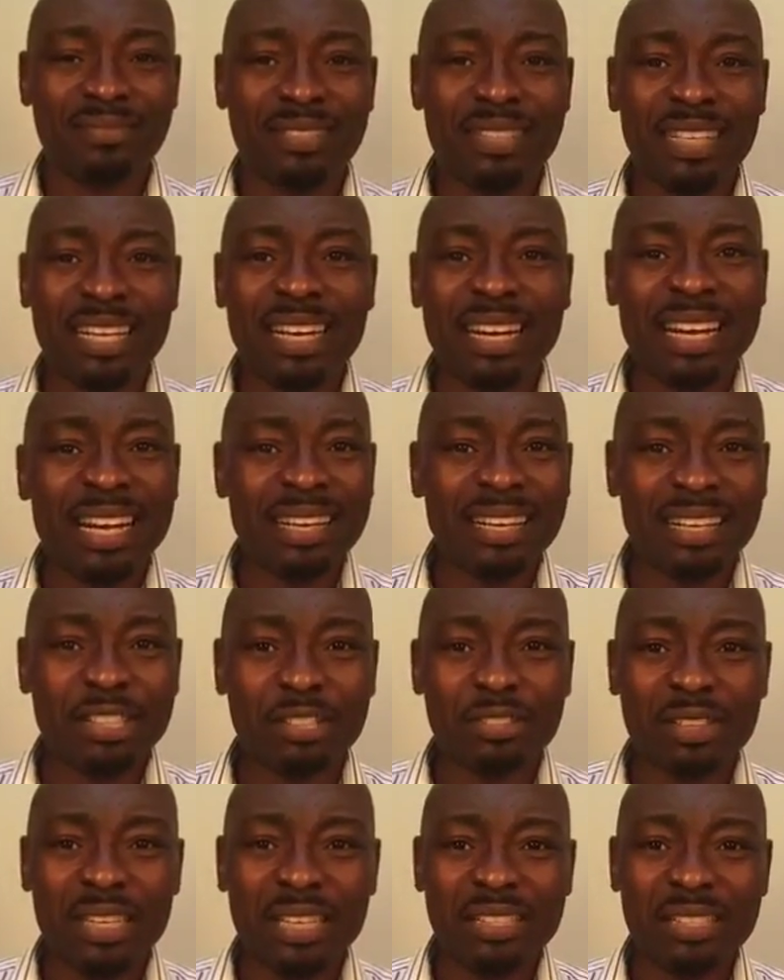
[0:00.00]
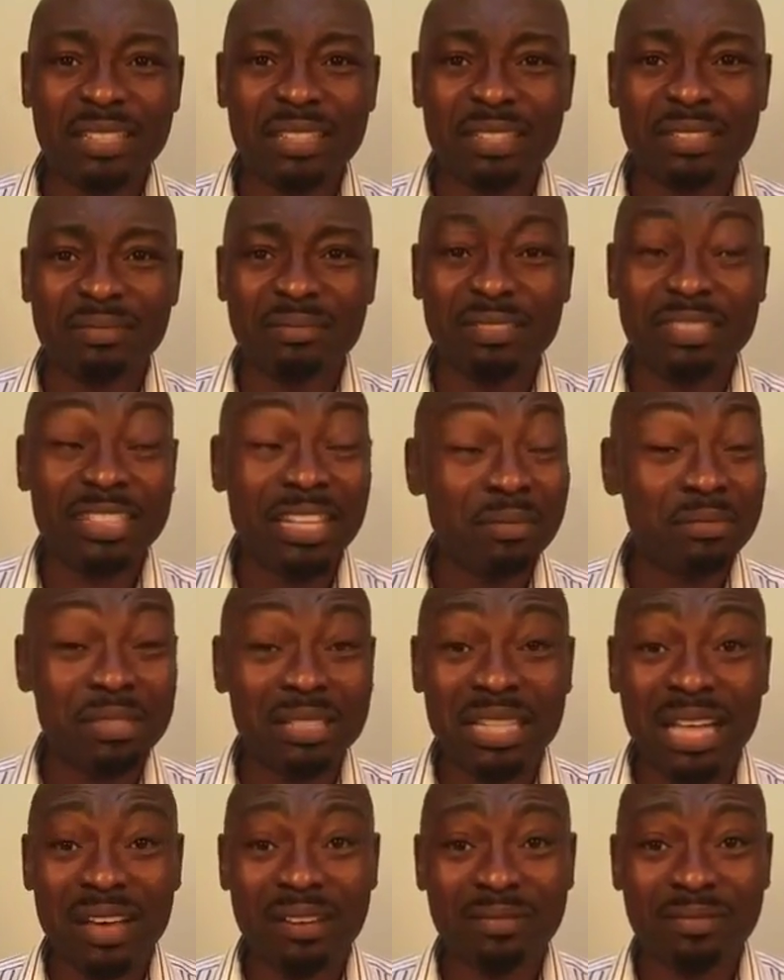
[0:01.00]
the Guyana tragedy.
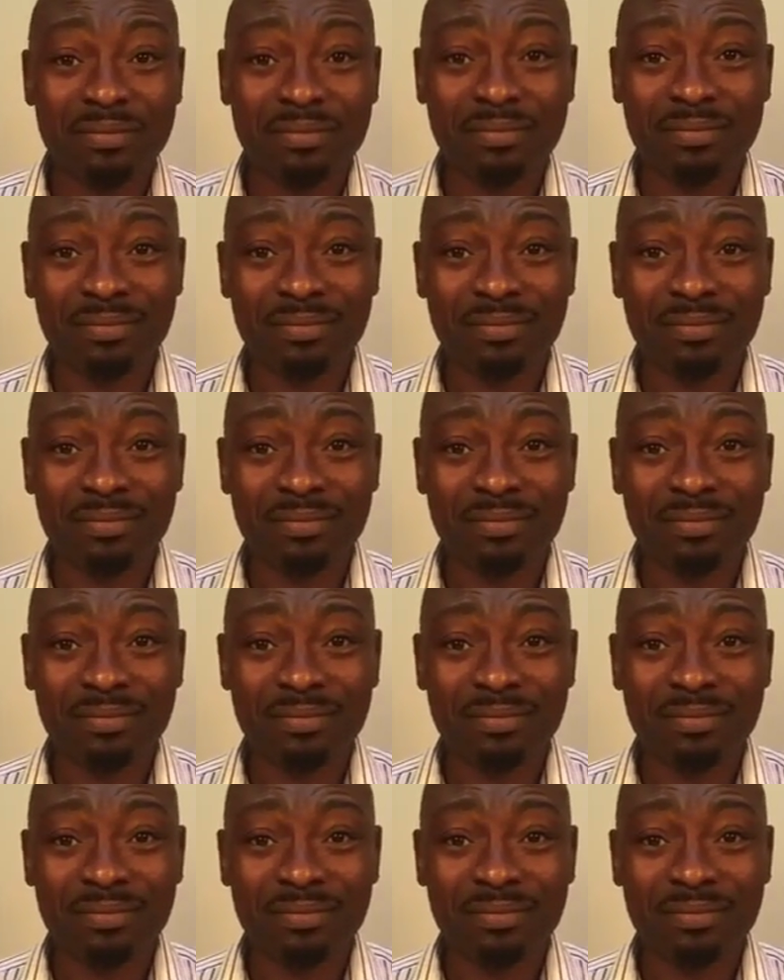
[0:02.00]
Jamestown.